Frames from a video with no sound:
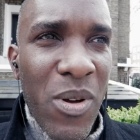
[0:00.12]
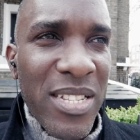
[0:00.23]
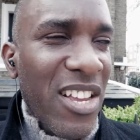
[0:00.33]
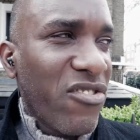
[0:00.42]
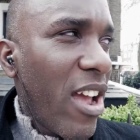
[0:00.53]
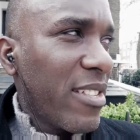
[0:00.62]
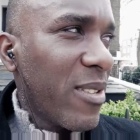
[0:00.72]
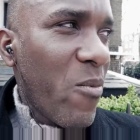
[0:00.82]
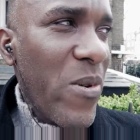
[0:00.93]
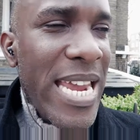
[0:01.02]
once I tried
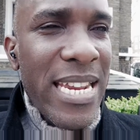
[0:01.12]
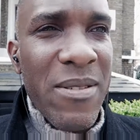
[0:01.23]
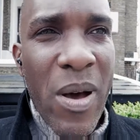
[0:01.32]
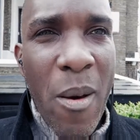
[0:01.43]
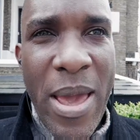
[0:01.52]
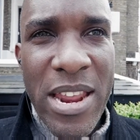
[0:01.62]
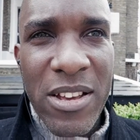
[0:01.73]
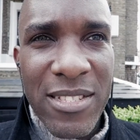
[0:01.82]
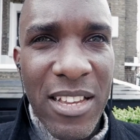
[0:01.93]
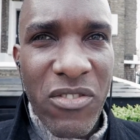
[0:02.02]
some weed in
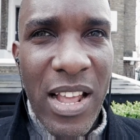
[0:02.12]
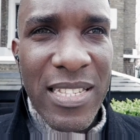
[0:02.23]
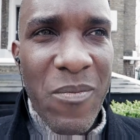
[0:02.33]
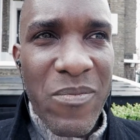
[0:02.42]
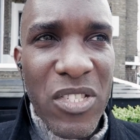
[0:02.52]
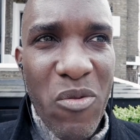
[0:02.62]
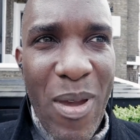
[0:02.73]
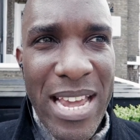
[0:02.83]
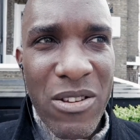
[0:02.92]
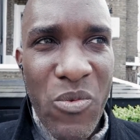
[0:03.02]
Barbados. I tried some
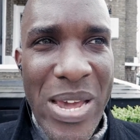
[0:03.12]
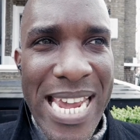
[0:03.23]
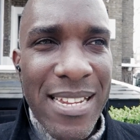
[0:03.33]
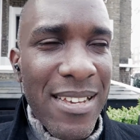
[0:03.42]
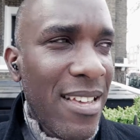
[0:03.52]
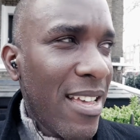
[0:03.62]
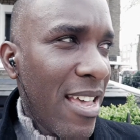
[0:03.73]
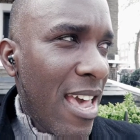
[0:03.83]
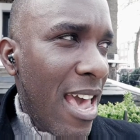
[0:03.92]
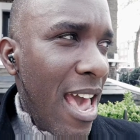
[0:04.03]
Jamaican weed,
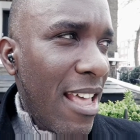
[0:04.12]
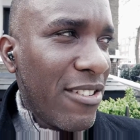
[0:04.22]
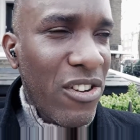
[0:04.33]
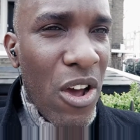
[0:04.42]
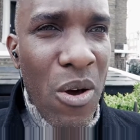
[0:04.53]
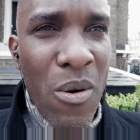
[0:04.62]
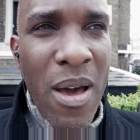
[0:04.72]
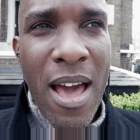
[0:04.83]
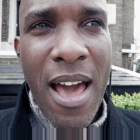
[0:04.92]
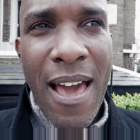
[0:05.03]
and you
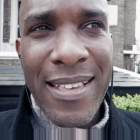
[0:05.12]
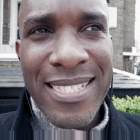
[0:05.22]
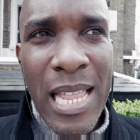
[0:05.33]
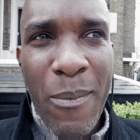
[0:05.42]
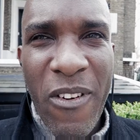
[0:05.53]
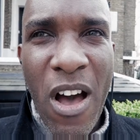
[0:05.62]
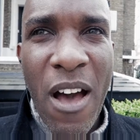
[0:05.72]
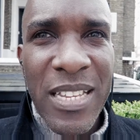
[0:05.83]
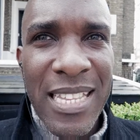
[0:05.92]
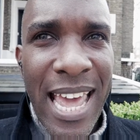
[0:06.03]
know, I slept for
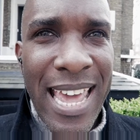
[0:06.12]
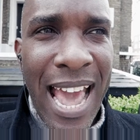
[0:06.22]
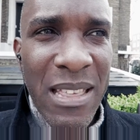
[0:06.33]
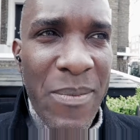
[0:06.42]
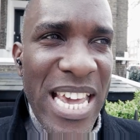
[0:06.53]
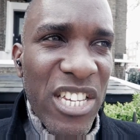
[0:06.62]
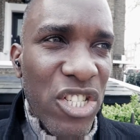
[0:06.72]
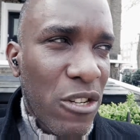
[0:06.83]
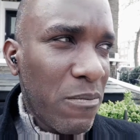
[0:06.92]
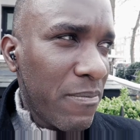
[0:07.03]
half the day at the
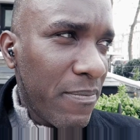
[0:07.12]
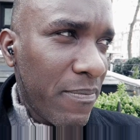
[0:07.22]
beach.